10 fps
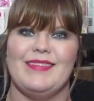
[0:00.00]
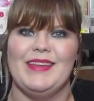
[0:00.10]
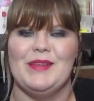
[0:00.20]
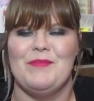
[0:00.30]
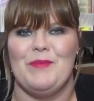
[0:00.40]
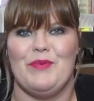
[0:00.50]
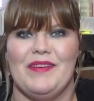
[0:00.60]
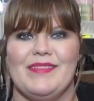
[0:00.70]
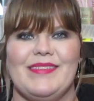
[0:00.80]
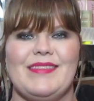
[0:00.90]
sending me
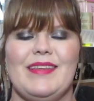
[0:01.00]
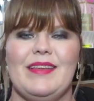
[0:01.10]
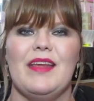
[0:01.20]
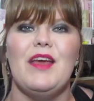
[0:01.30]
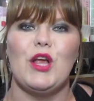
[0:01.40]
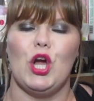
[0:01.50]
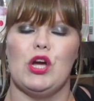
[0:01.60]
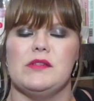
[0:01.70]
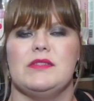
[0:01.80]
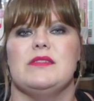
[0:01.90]
presents and
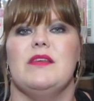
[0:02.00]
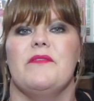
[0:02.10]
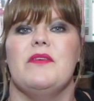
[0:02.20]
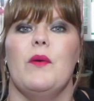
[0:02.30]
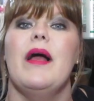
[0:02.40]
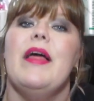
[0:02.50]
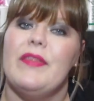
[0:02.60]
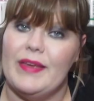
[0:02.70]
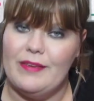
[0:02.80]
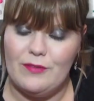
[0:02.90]
cards and stuff. So
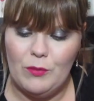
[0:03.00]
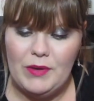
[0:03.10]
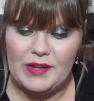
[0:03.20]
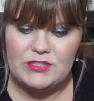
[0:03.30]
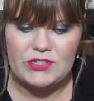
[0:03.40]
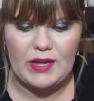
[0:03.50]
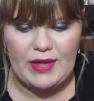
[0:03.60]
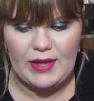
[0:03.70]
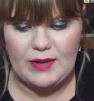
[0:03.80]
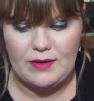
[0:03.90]
thank you so much.
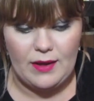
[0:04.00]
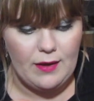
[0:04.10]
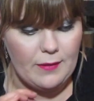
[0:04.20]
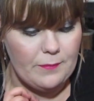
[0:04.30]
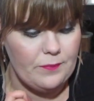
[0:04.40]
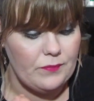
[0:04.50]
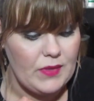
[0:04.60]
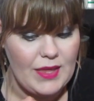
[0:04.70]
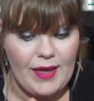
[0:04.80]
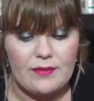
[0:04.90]
And um,
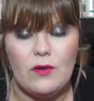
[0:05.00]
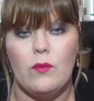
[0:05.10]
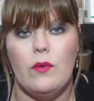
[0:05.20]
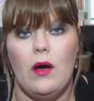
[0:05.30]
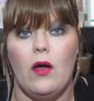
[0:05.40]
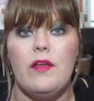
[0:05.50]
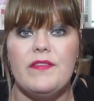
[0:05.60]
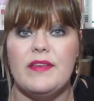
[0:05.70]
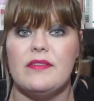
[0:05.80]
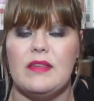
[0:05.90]
yeah, so all of
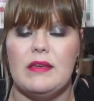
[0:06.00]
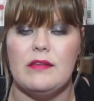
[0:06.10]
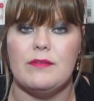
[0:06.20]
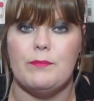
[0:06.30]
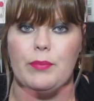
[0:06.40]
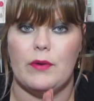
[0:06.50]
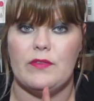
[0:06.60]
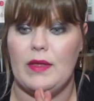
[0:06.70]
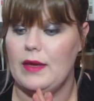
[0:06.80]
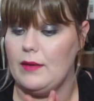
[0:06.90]
this is
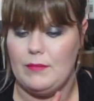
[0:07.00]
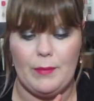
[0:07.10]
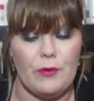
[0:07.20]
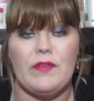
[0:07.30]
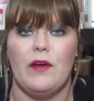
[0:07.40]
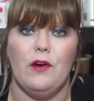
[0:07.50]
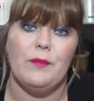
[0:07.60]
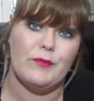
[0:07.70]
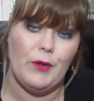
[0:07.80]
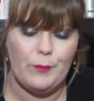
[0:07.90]
birthday, my birthday haul.
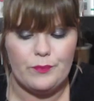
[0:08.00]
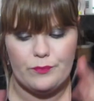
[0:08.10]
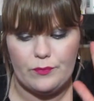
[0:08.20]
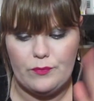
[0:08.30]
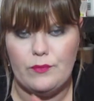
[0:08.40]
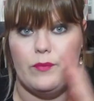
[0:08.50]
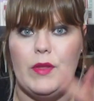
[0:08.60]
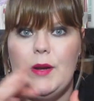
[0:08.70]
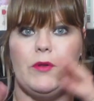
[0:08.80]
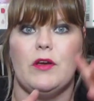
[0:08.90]
So
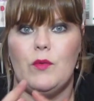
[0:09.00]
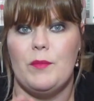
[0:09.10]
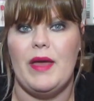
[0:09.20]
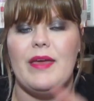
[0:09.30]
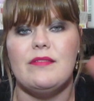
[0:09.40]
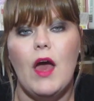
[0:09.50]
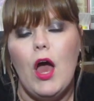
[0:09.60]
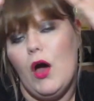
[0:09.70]
and I'm talking with my hands.